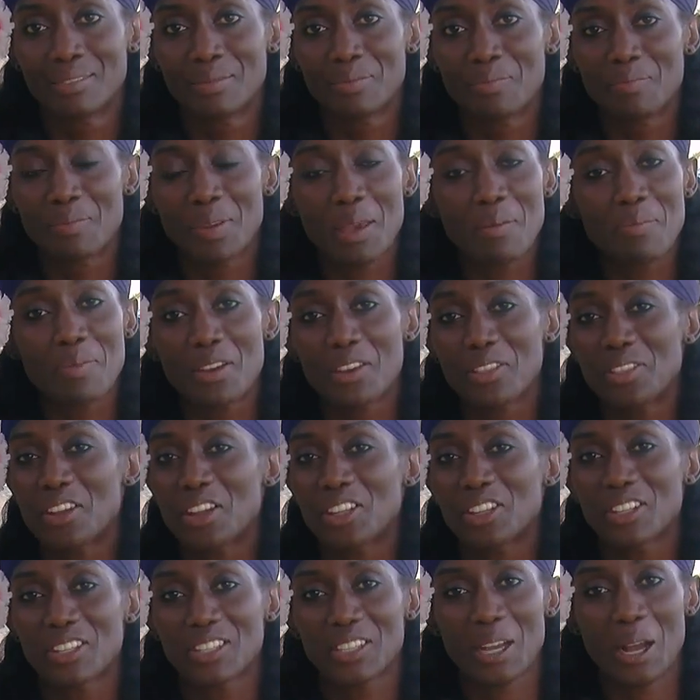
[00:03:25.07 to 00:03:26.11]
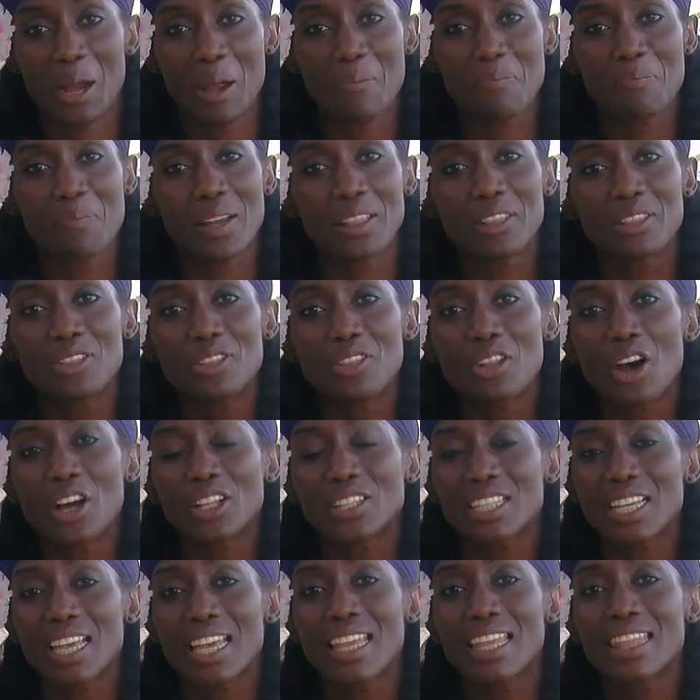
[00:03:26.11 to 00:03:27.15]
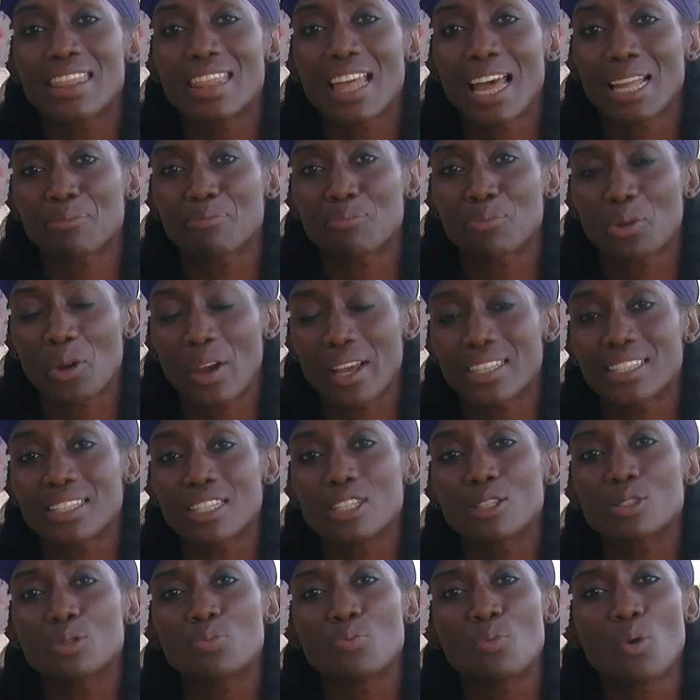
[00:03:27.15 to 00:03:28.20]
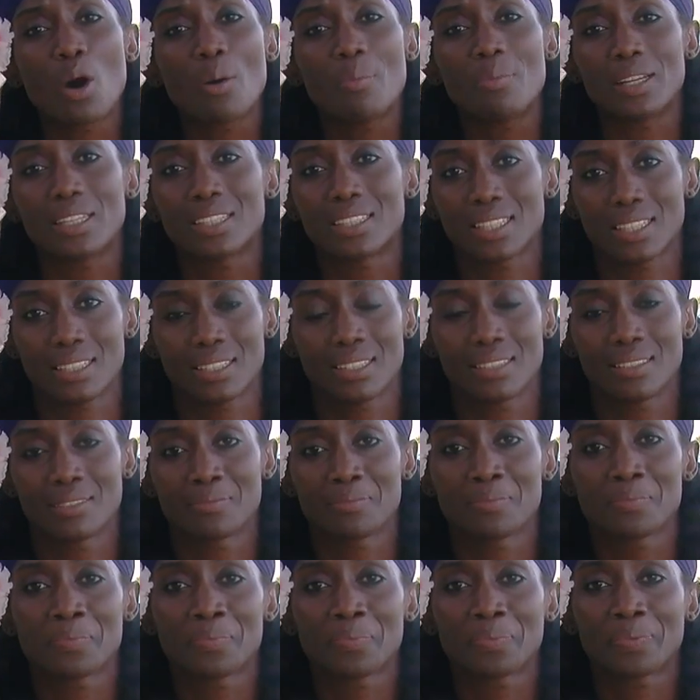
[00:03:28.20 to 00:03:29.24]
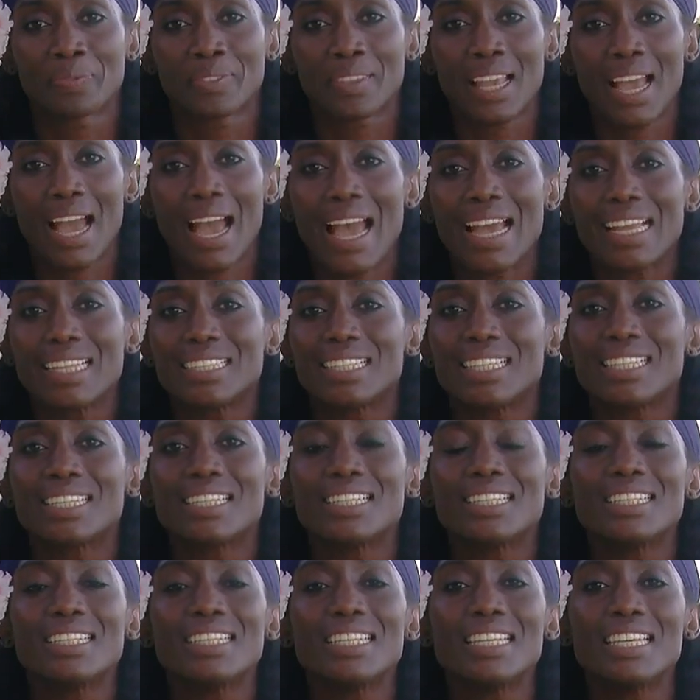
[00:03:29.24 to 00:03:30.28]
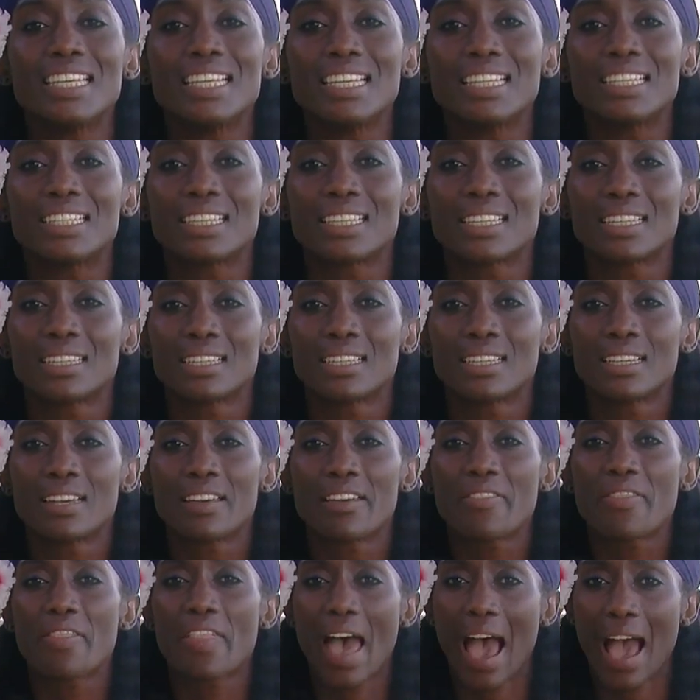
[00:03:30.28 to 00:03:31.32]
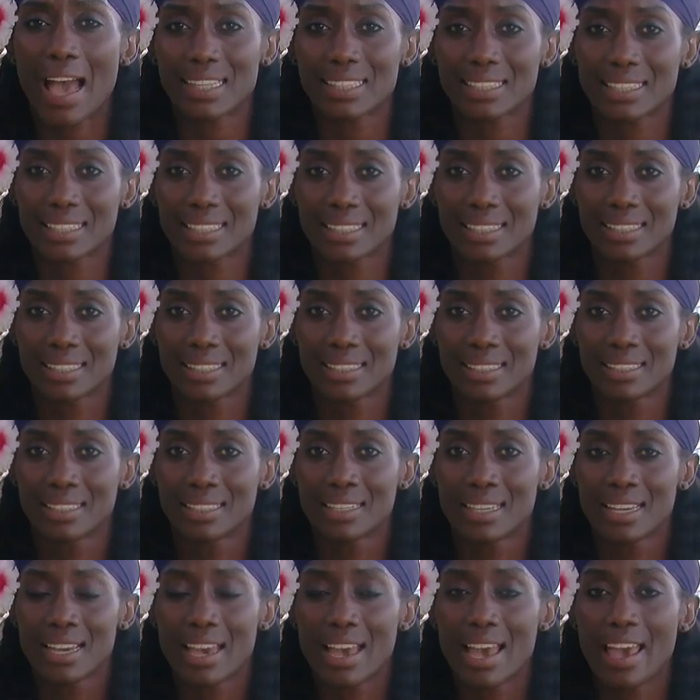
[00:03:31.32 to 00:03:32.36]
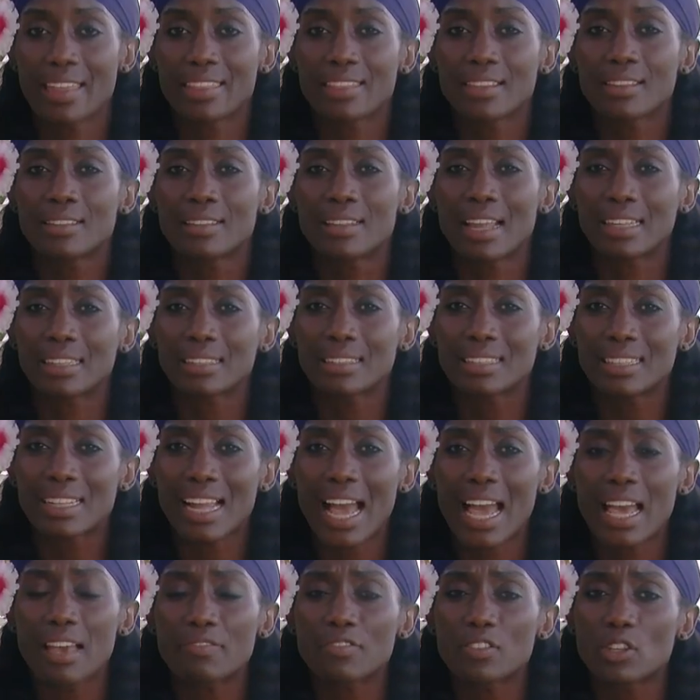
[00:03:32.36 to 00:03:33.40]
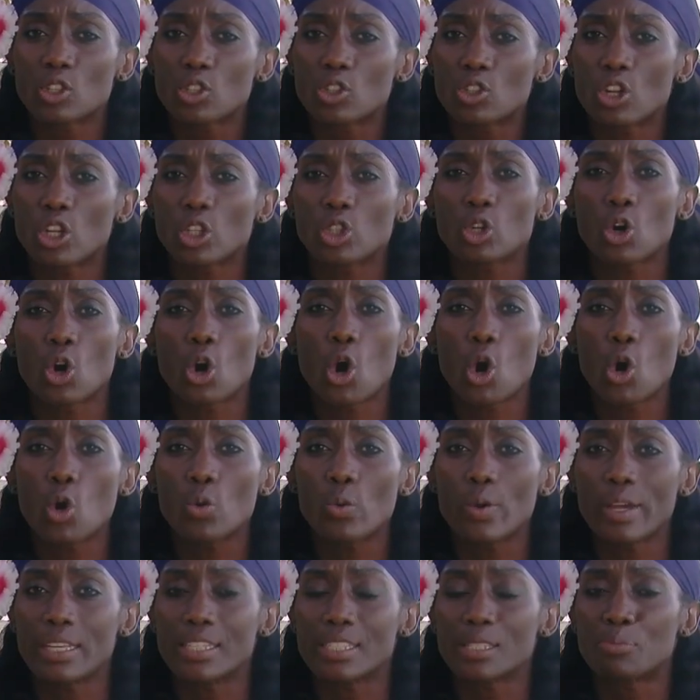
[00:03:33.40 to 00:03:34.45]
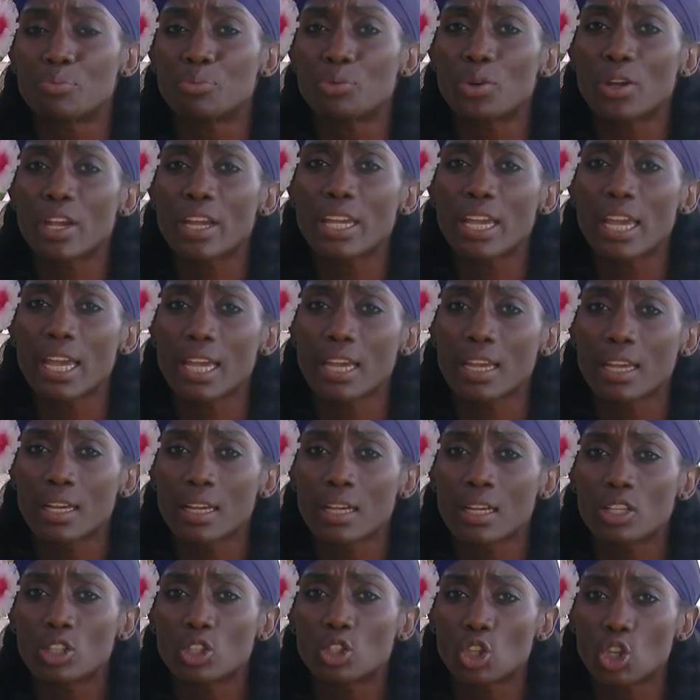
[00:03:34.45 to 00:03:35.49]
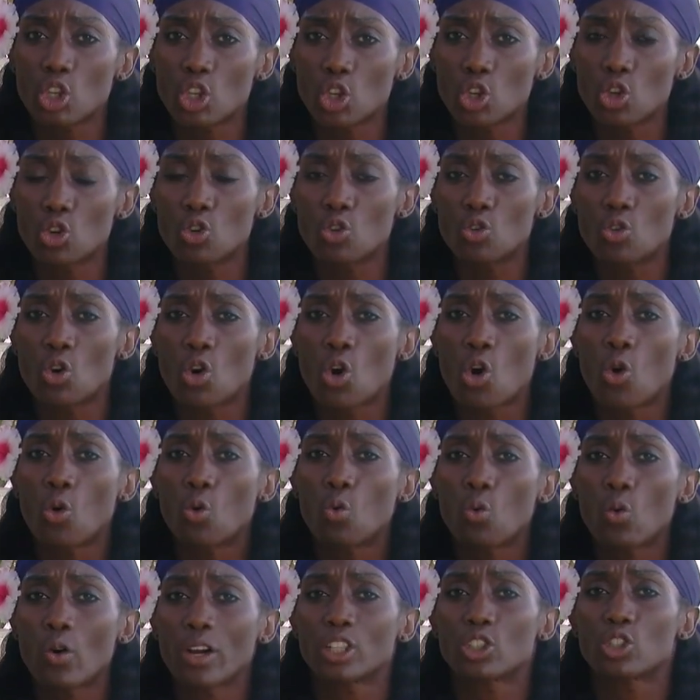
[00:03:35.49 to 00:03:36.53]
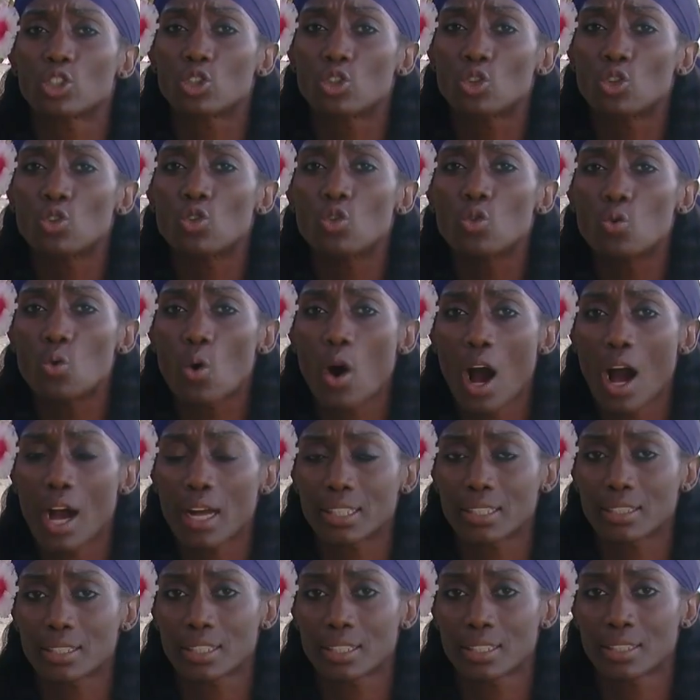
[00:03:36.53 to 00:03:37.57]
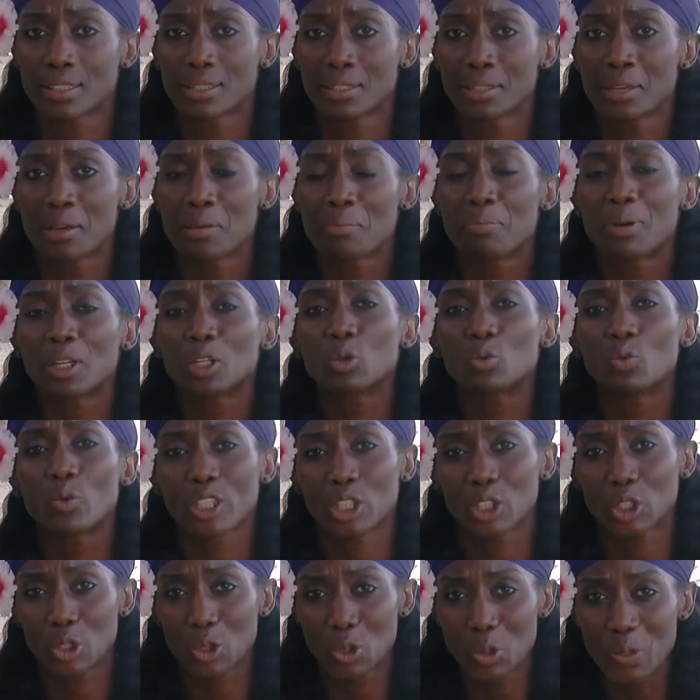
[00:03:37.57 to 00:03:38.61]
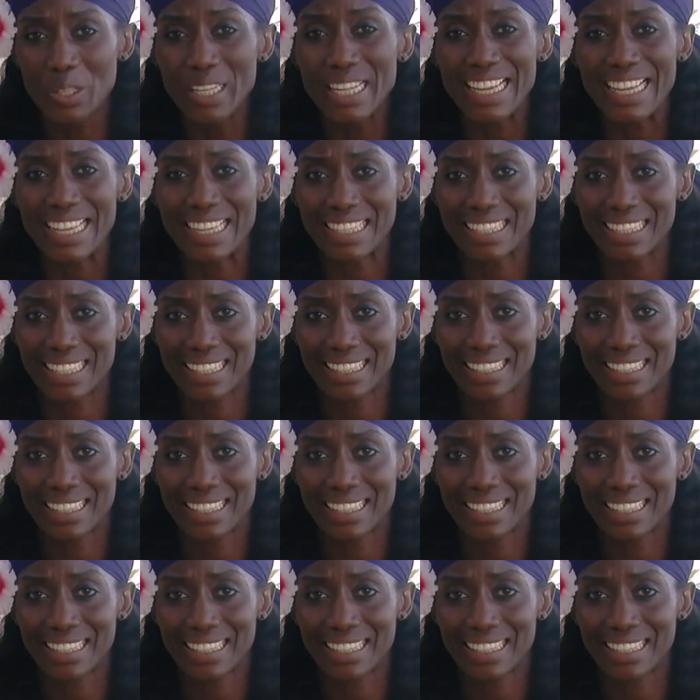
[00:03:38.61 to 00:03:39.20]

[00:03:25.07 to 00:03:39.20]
maybe another time, but not in that present moment. I didn't need that. And that life is not always bringing to you what you want, but what you need.